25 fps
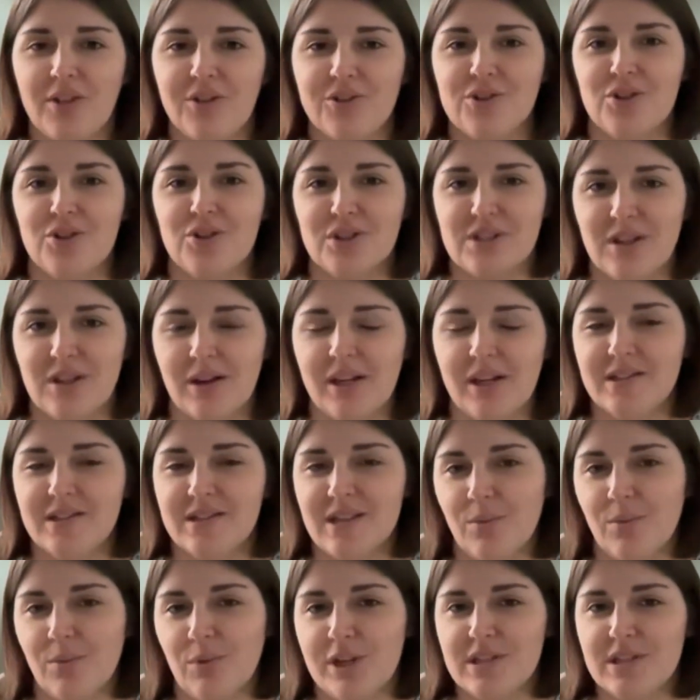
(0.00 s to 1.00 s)
authors are
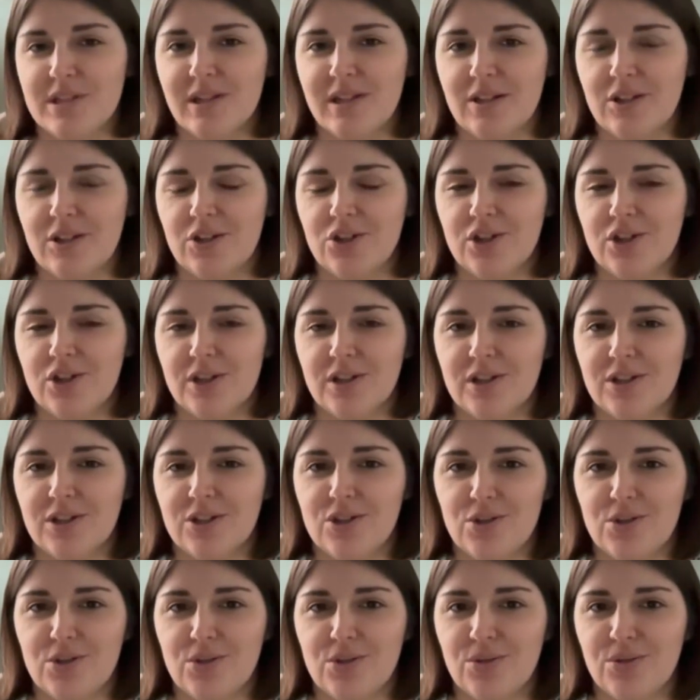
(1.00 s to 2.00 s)
in some ways
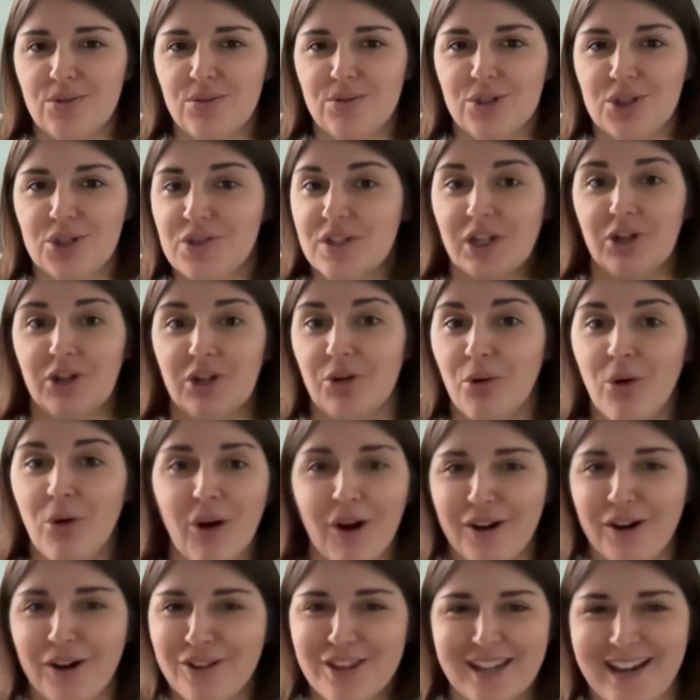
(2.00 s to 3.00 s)
conditioned to just
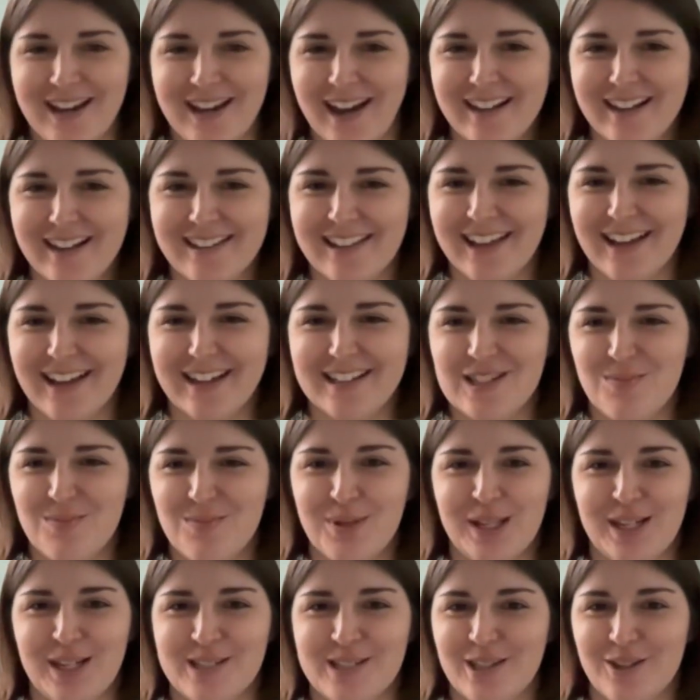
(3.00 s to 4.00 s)
ignore the
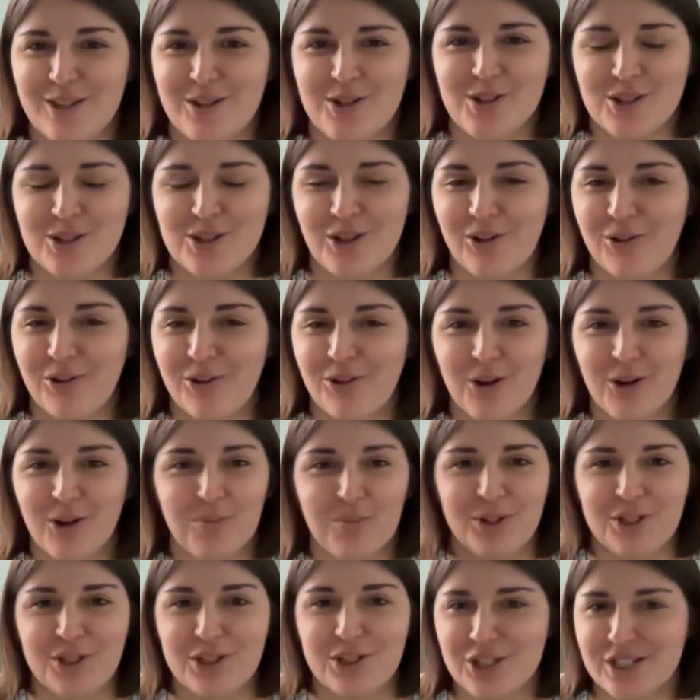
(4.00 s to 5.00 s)
guidelines because they're so
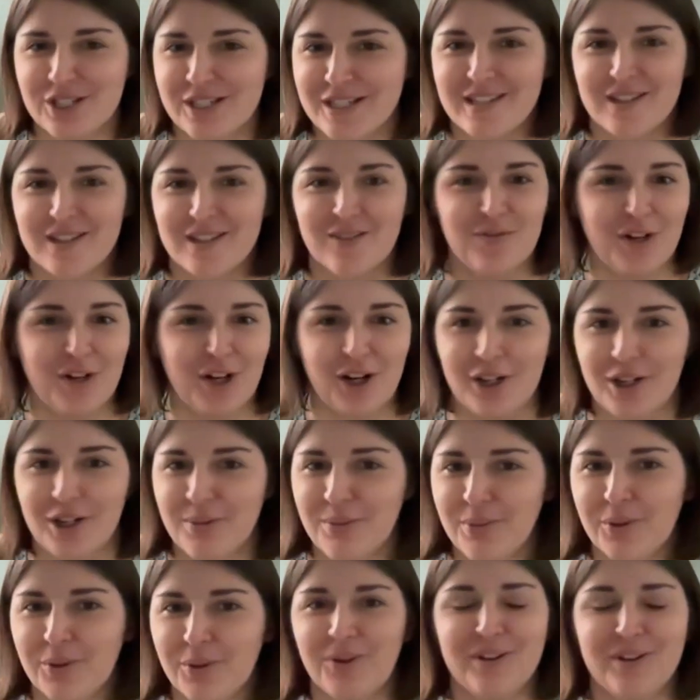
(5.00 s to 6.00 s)
capricious and
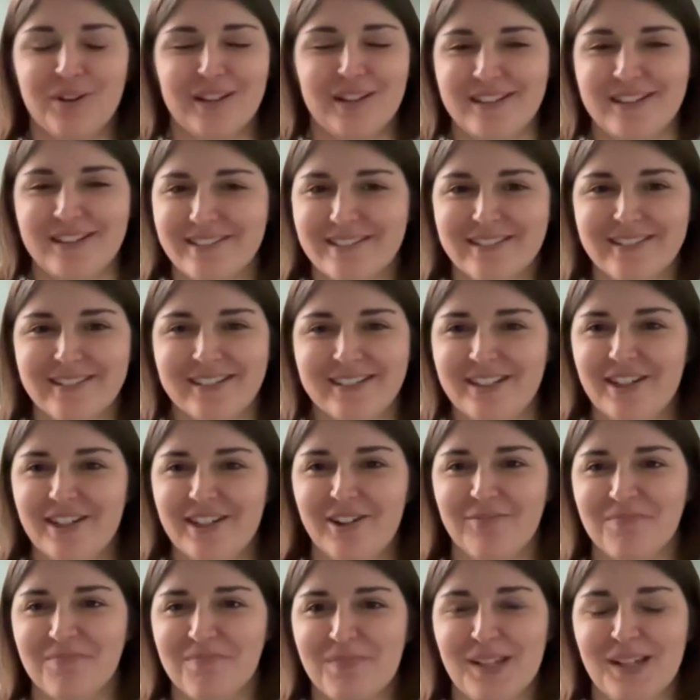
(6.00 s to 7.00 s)
variable and,
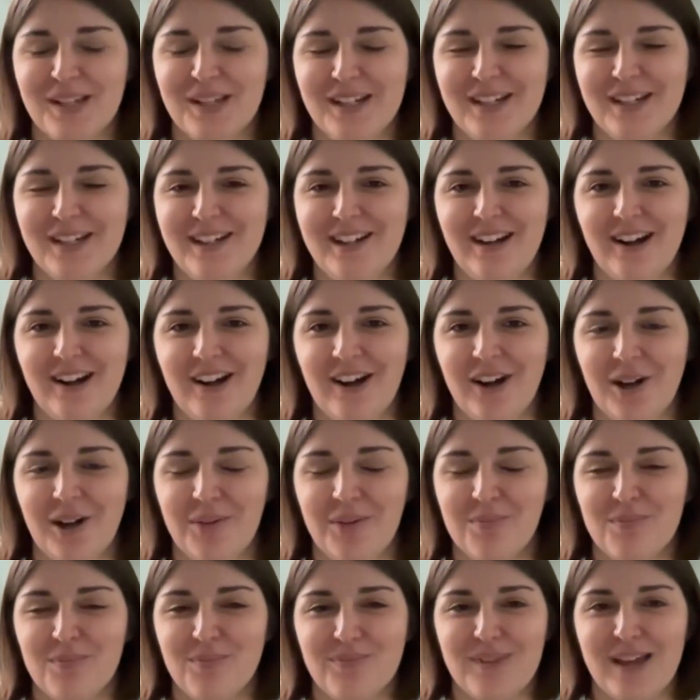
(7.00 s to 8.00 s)

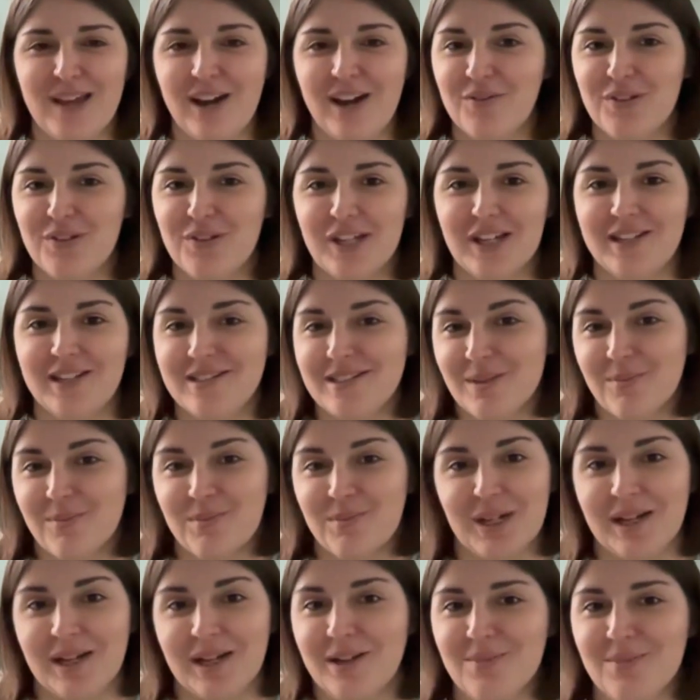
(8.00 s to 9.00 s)
out of date
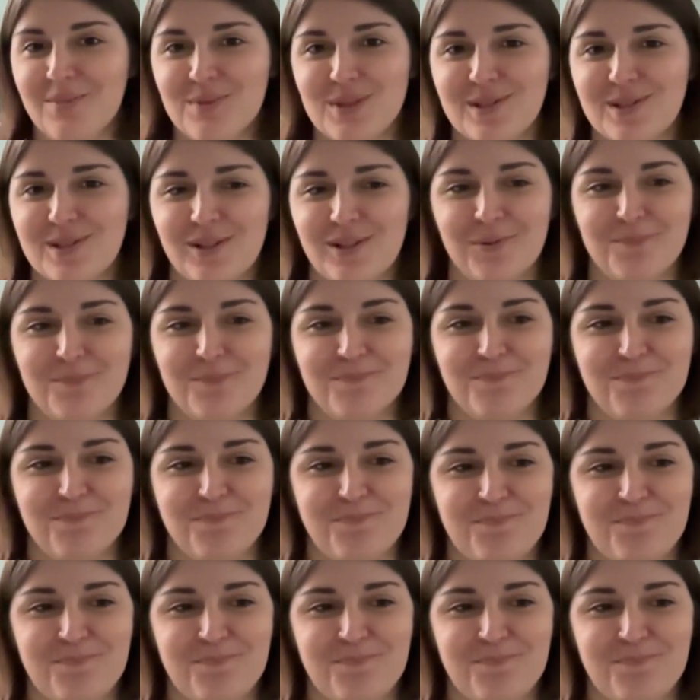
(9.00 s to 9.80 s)
sometimes.